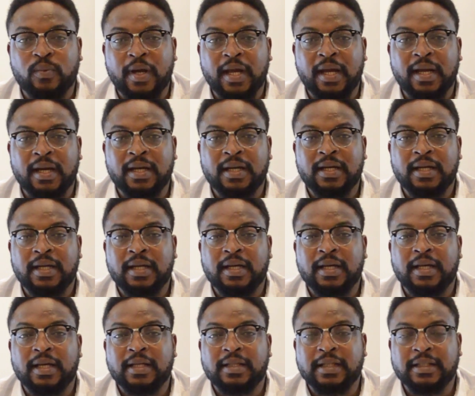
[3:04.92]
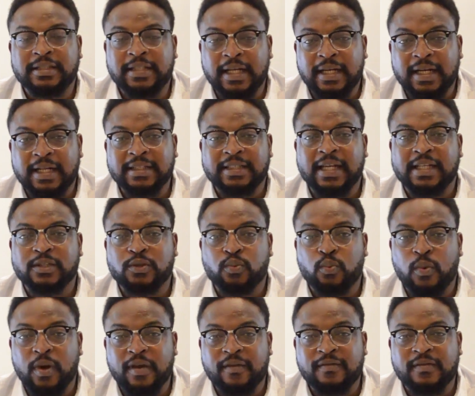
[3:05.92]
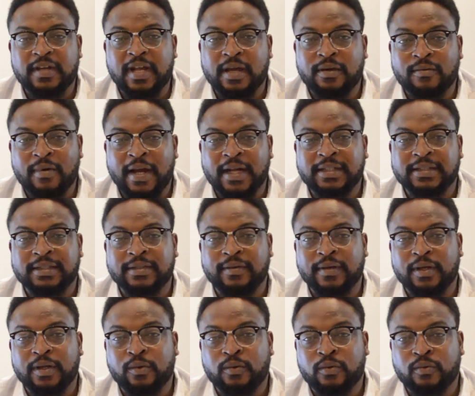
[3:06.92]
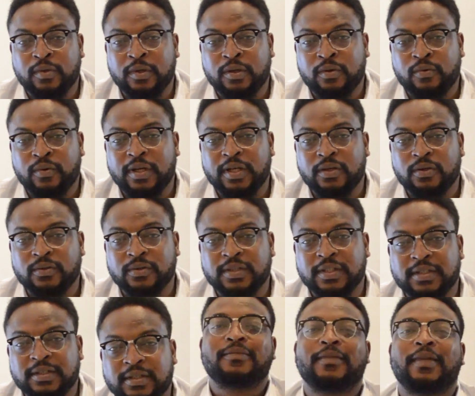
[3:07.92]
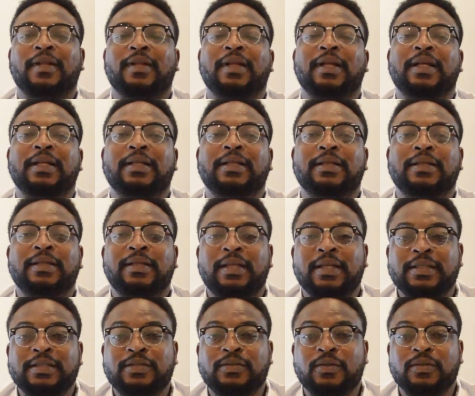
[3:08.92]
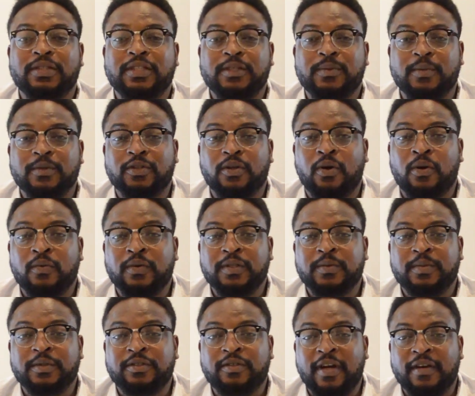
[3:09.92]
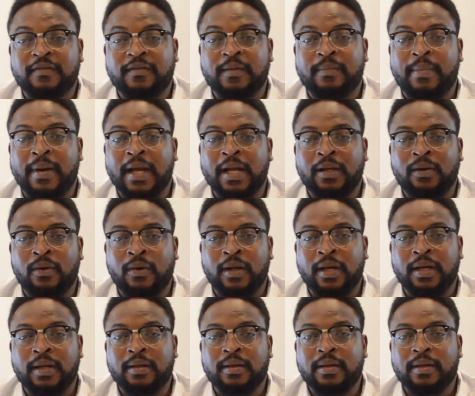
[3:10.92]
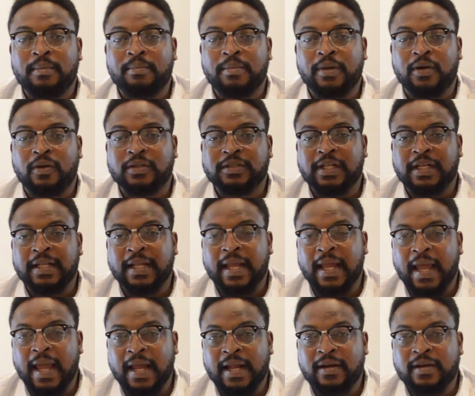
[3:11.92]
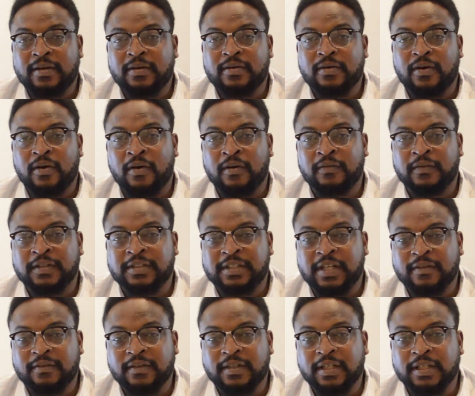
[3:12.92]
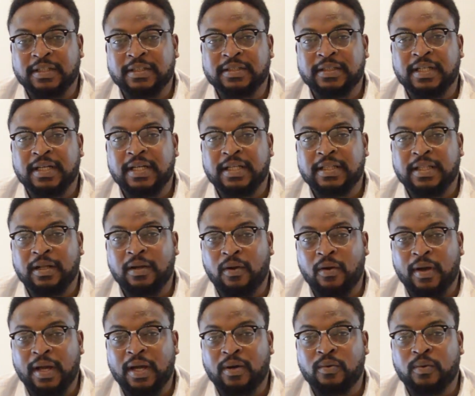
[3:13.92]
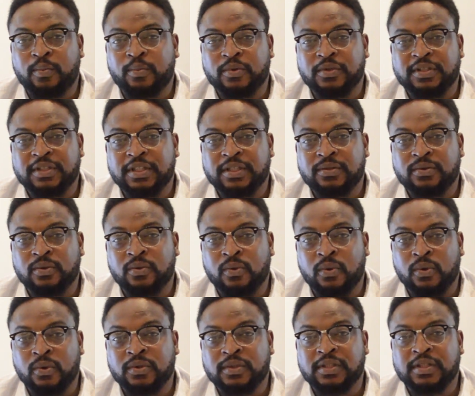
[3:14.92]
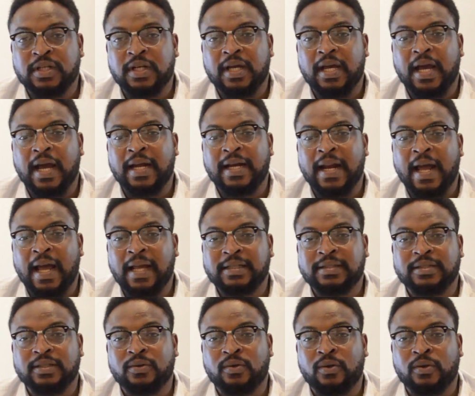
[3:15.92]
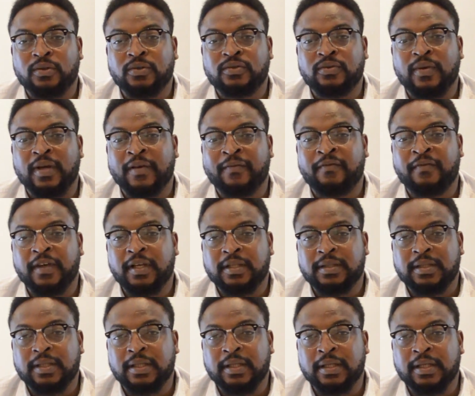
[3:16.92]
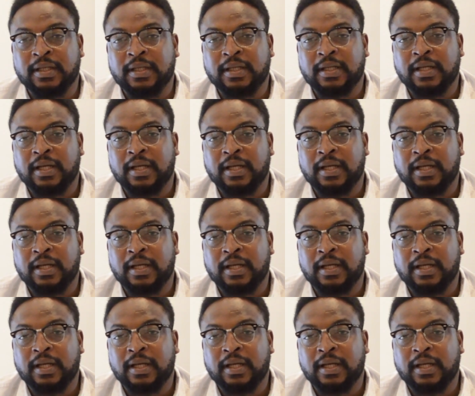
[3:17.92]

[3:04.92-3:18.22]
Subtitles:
where the tenant has waived their right to a quit notice. This notice must always be drafted by a lawyer, because at the end of the 7 days, the lawyer will proceed to court and ask the court to evict the